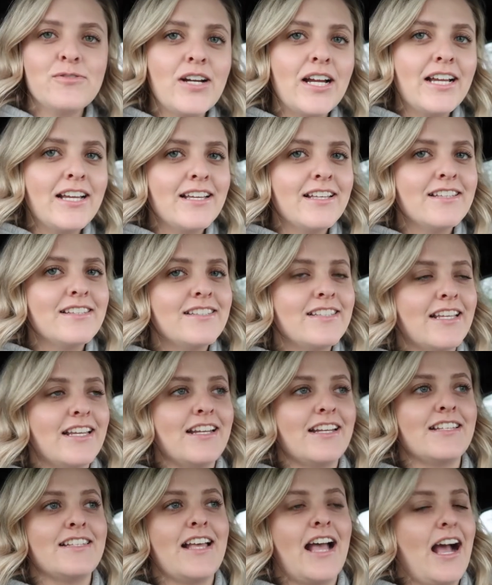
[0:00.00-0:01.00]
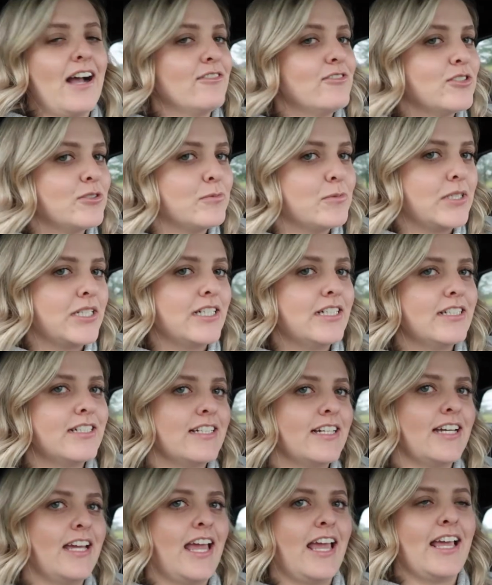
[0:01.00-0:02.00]
friends, it is after work,
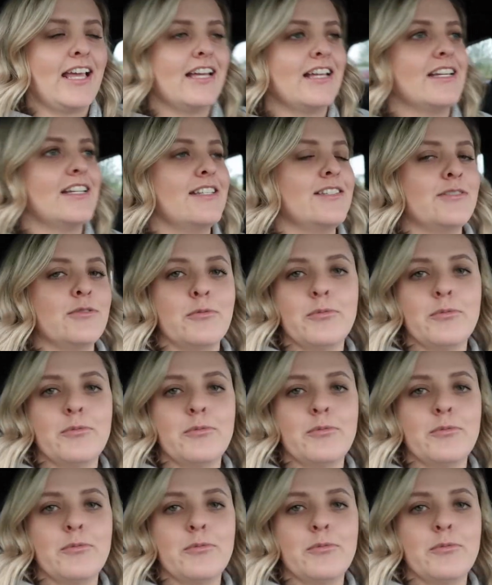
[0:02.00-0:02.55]
and